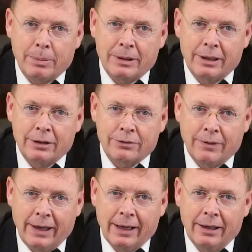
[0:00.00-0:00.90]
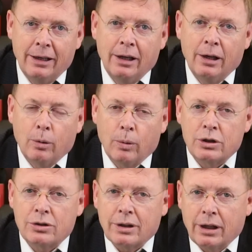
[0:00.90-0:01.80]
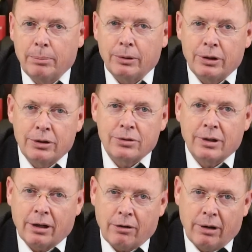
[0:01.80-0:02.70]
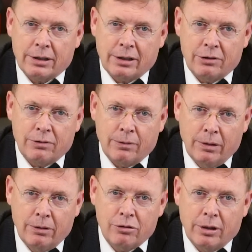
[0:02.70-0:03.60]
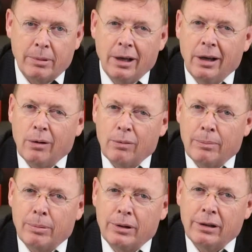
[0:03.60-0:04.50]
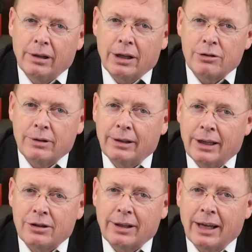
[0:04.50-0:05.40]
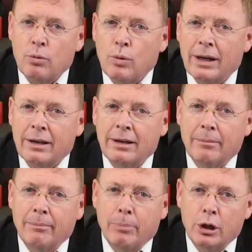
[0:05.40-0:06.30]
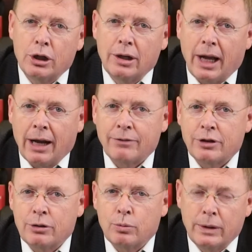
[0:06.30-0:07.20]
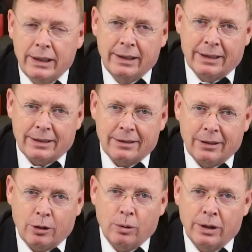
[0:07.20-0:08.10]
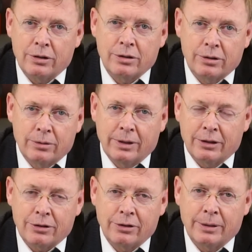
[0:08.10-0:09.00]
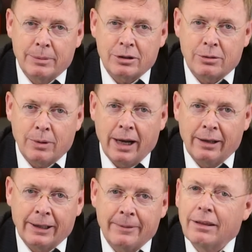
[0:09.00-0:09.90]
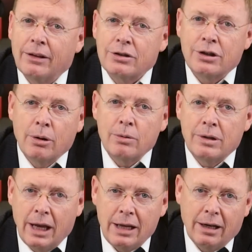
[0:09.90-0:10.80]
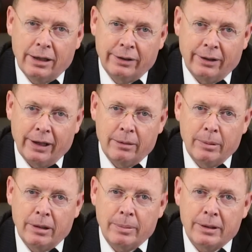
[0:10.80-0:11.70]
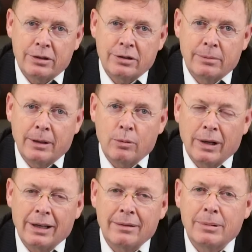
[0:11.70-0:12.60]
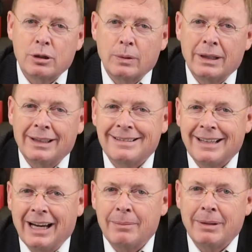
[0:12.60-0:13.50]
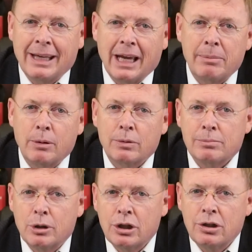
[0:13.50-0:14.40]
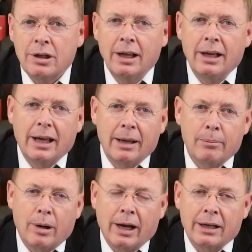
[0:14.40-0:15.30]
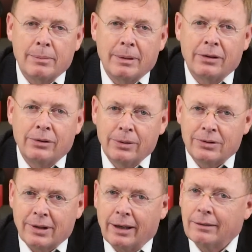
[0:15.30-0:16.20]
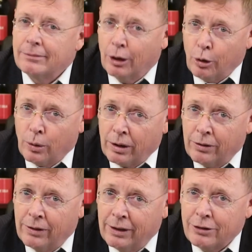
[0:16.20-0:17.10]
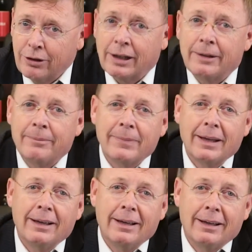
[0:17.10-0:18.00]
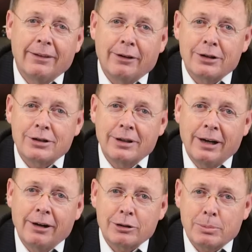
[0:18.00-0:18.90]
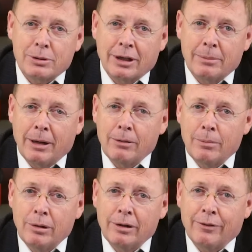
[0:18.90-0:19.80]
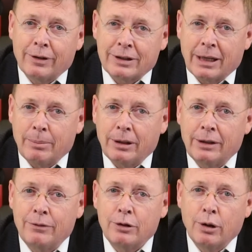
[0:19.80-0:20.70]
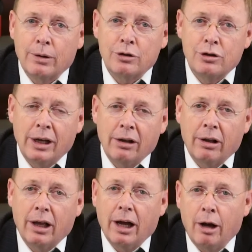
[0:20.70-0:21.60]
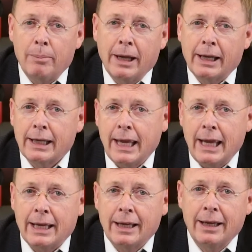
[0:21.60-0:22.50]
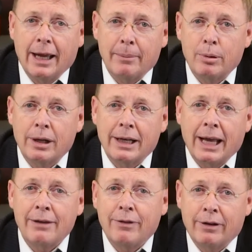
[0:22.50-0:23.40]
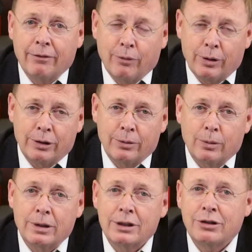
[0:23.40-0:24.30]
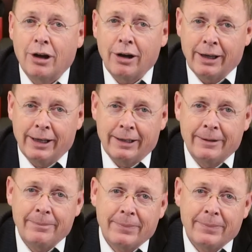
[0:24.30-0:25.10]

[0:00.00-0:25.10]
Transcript: in Petito's van, which the couple used on a cross country road trip, Roberta Laundrie allegedly had written burn after you read this, according to the attorney, Mr. Reilly. There's no date on the letter, but it appears to have been written between the time that Gabby was murdered and Brian committed suicide, according to the attorney. There are scenarios presented by Roberta, for example. If you go to jail, I'll bake a cake and put a knife in it for you or a saw in it.